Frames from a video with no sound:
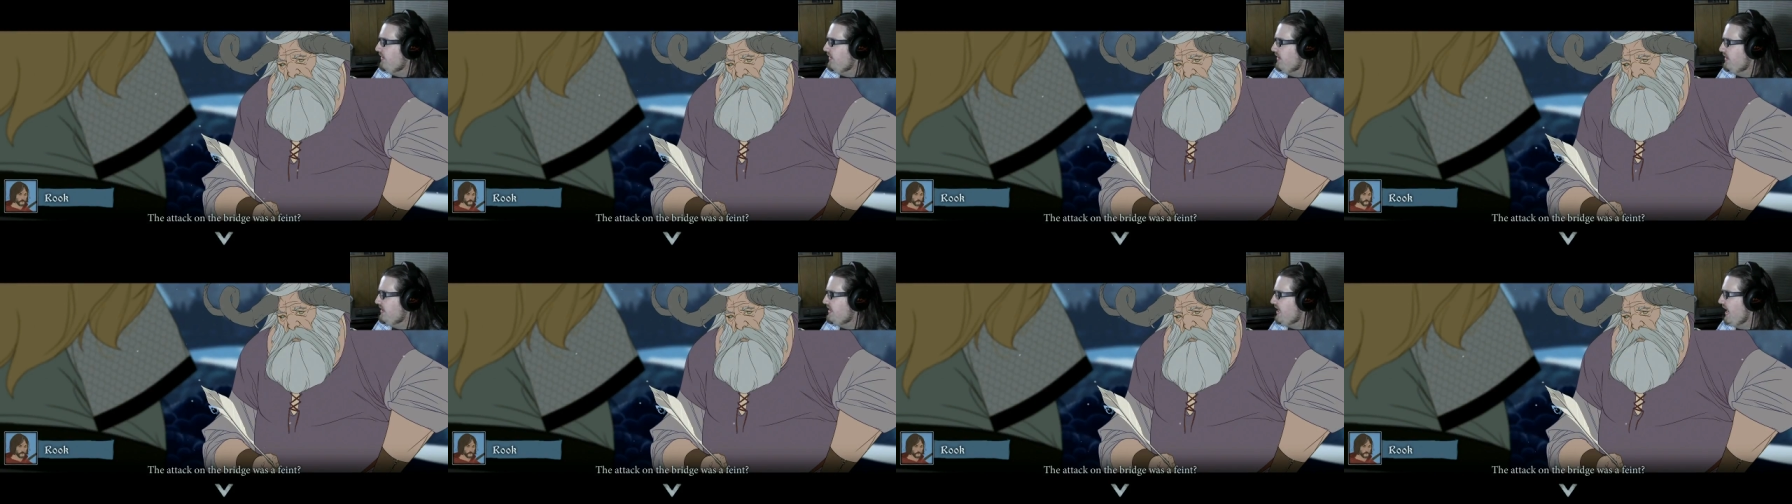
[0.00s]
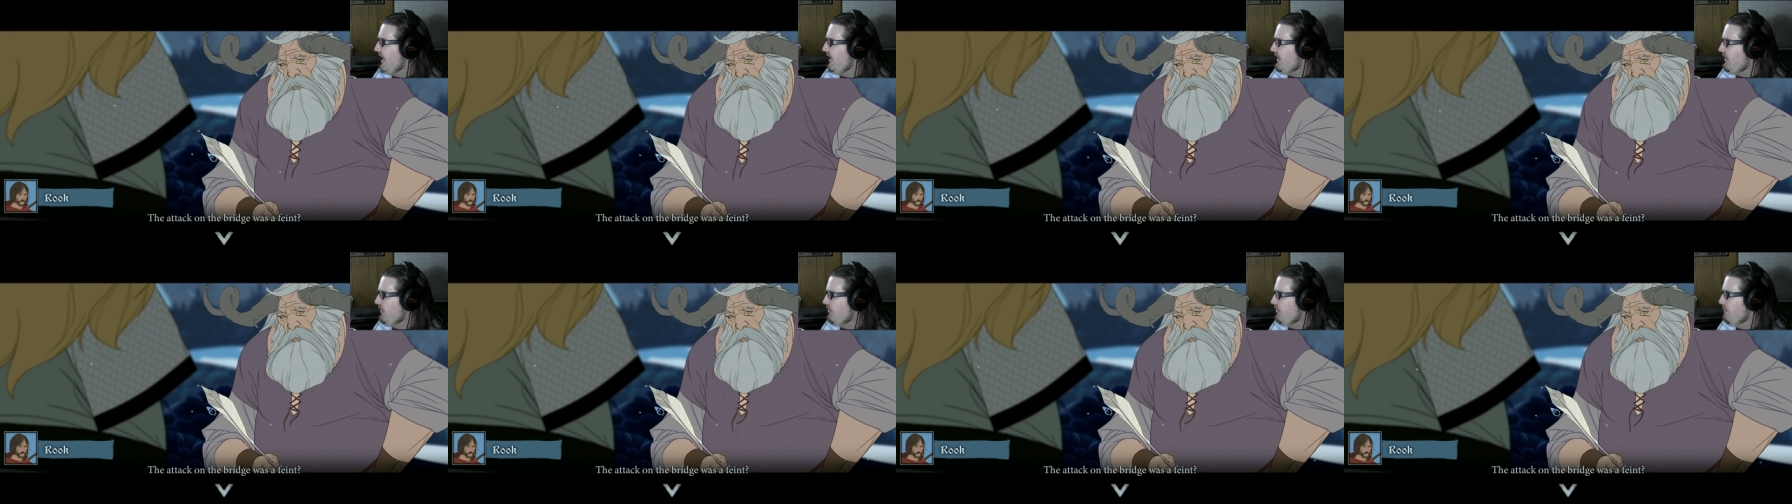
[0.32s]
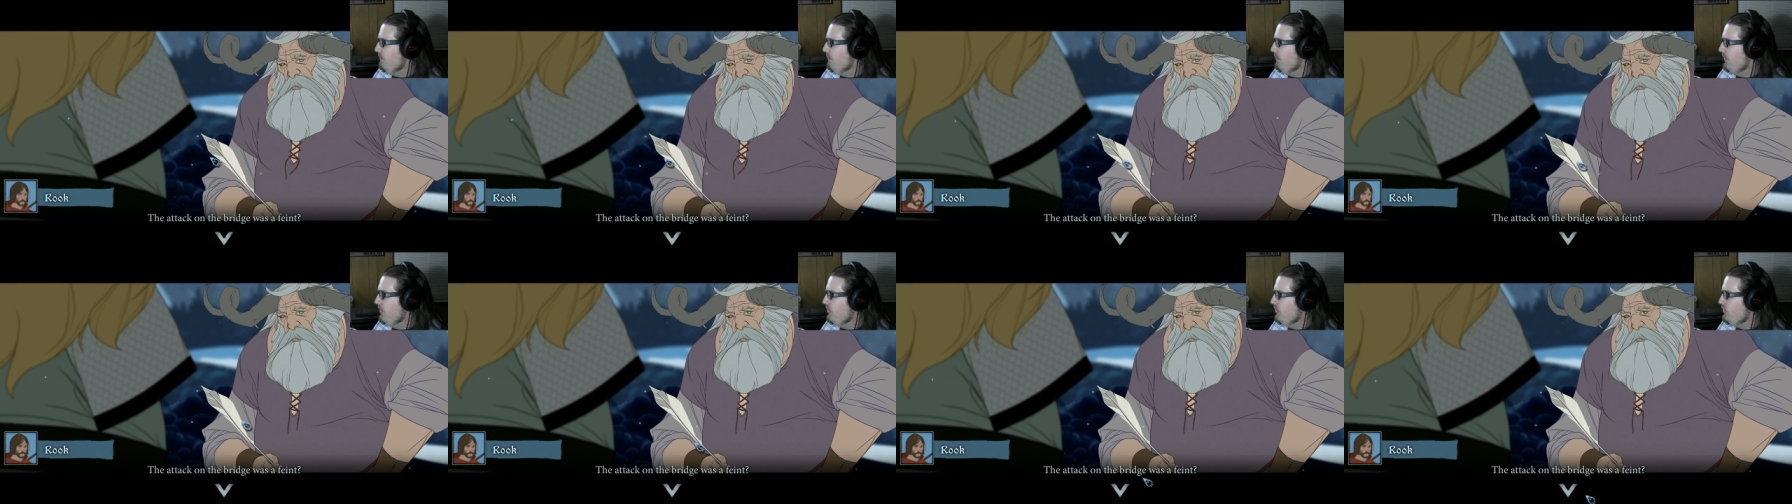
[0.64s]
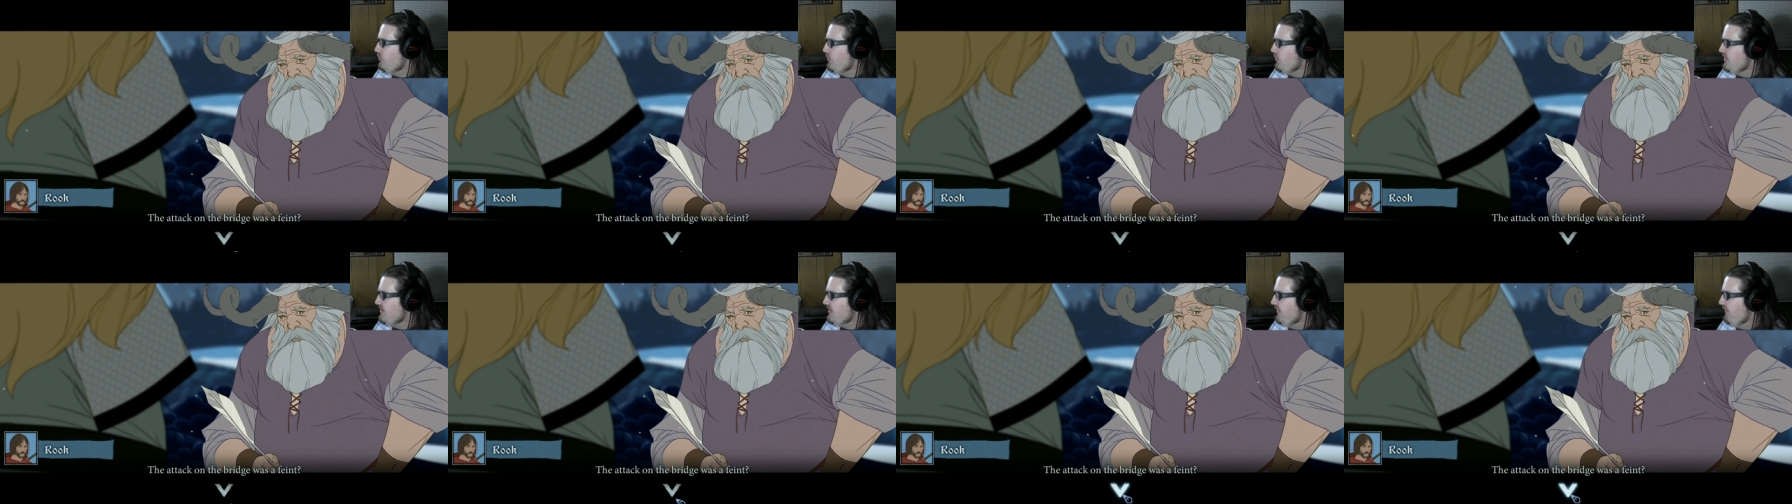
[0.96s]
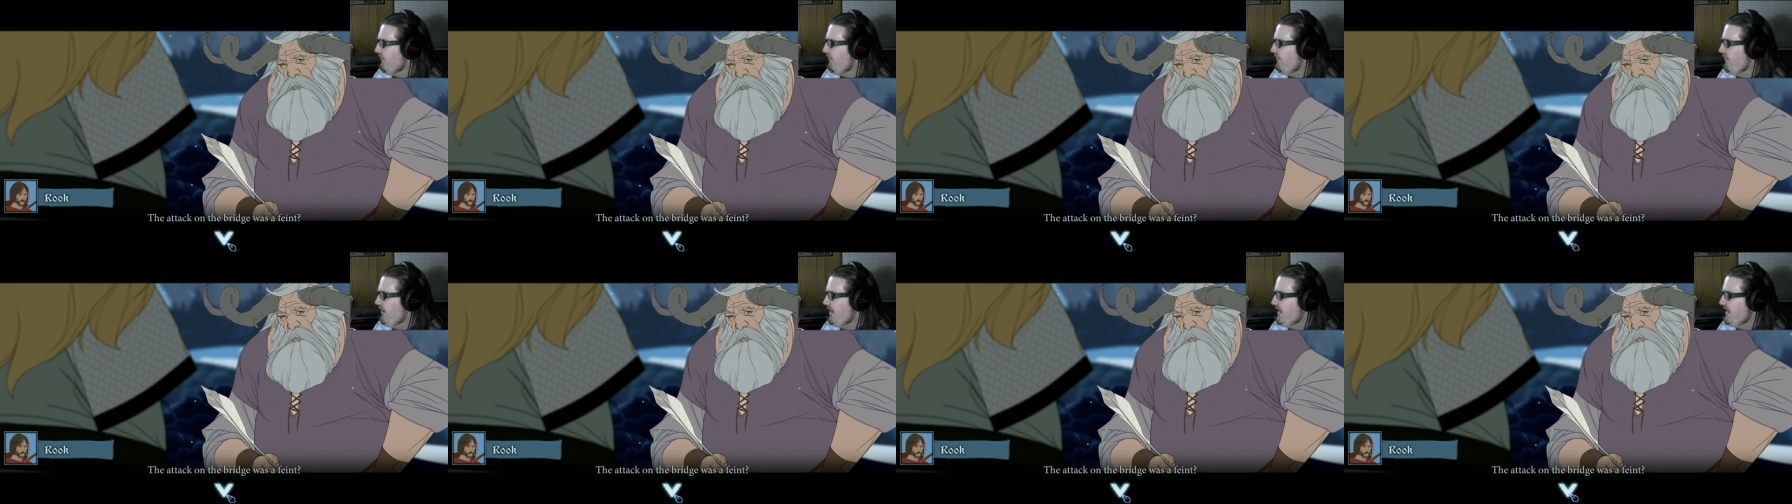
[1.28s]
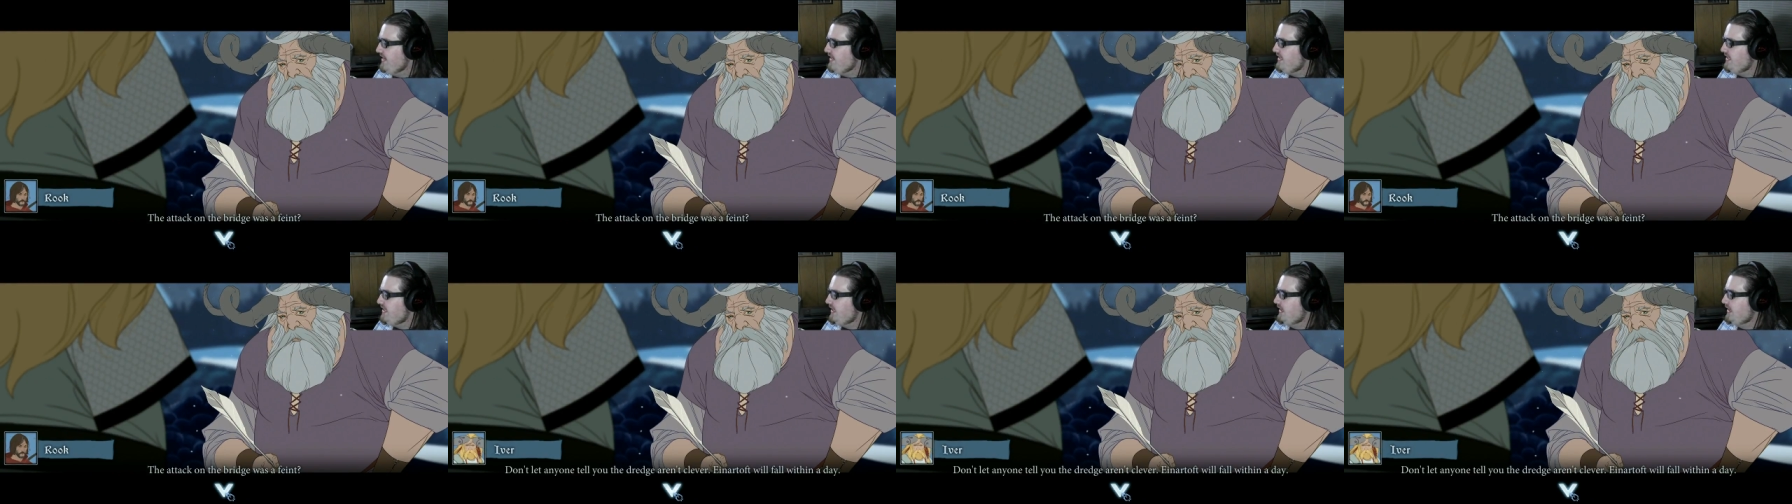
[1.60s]
the attack on the bridge was a
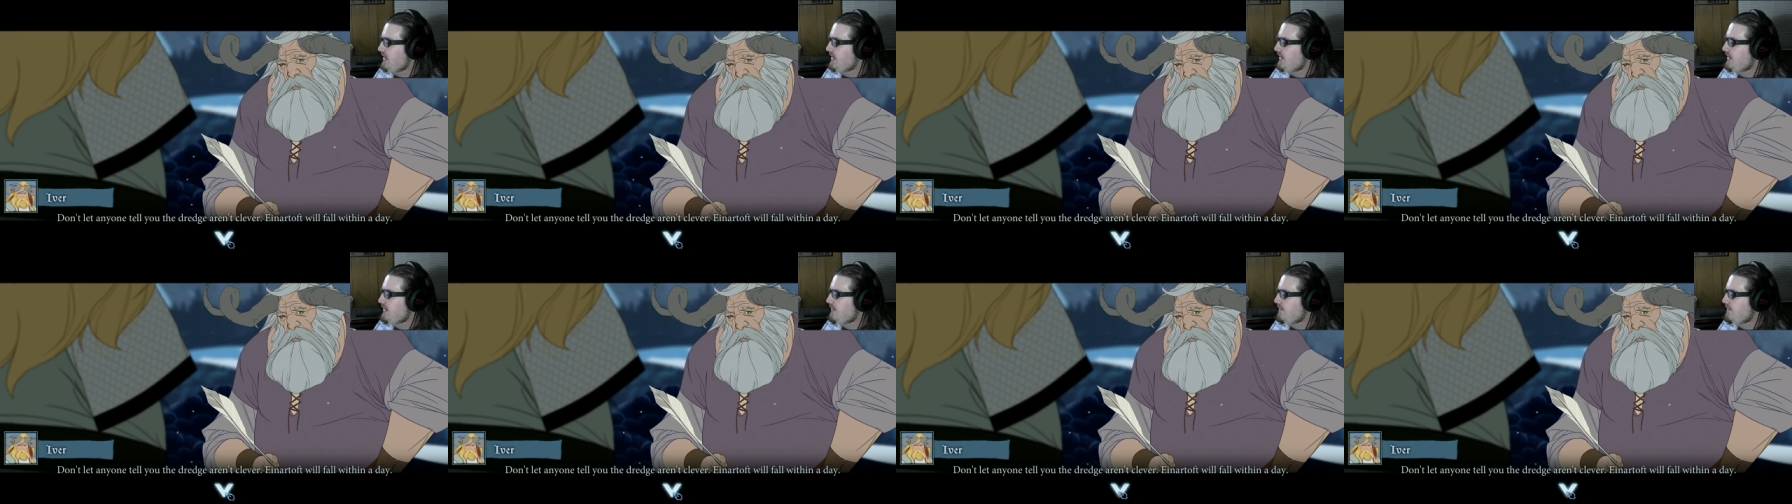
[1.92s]
feint.